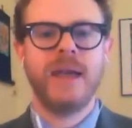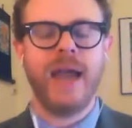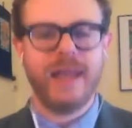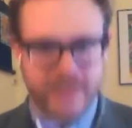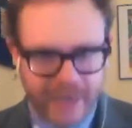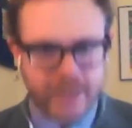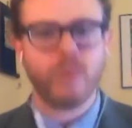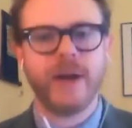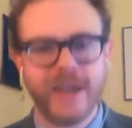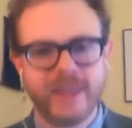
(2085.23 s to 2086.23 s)
and that's
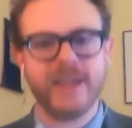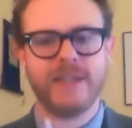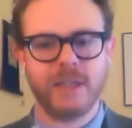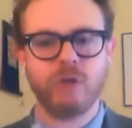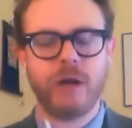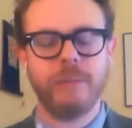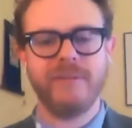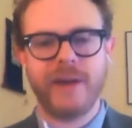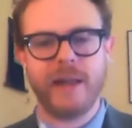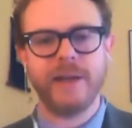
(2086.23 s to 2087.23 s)
why I think it's incredibly
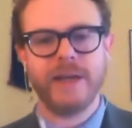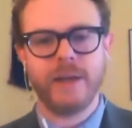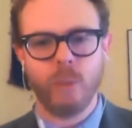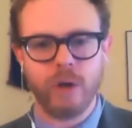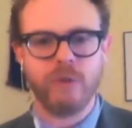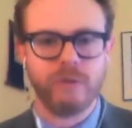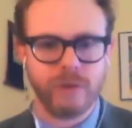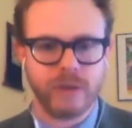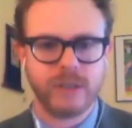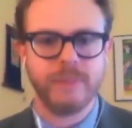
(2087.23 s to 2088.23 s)
valid and wonderful
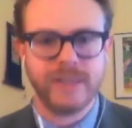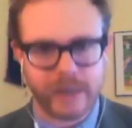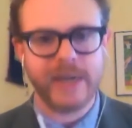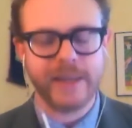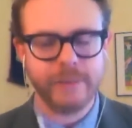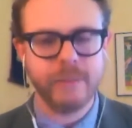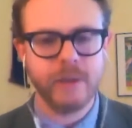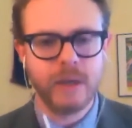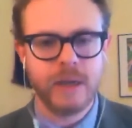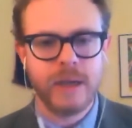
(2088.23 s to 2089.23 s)
for us to be studying.
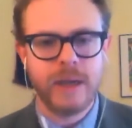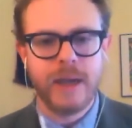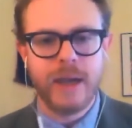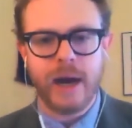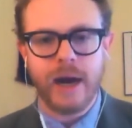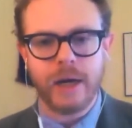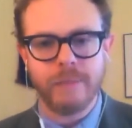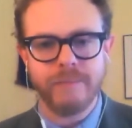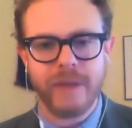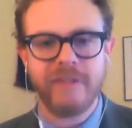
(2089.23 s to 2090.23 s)

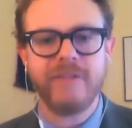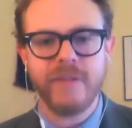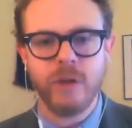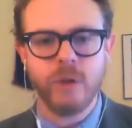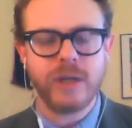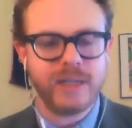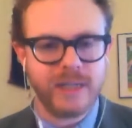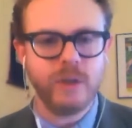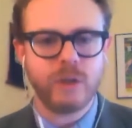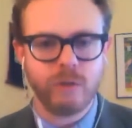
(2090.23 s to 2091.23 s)
Um, if you
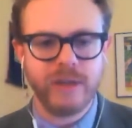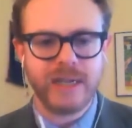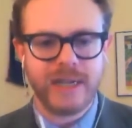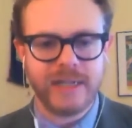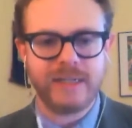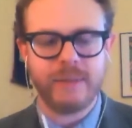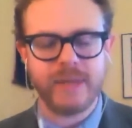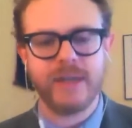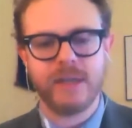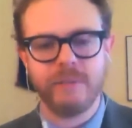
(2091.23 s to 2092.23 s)
continue to read it and
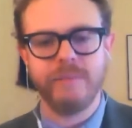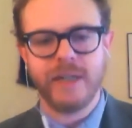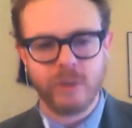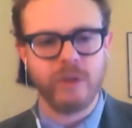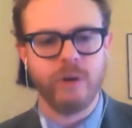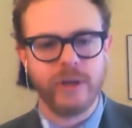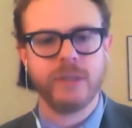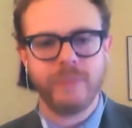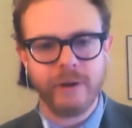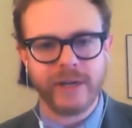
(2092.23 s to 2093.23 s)
something doesn't mesh with your own
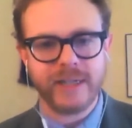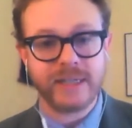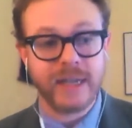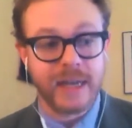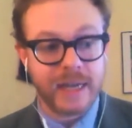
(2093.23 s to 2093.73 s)
experience,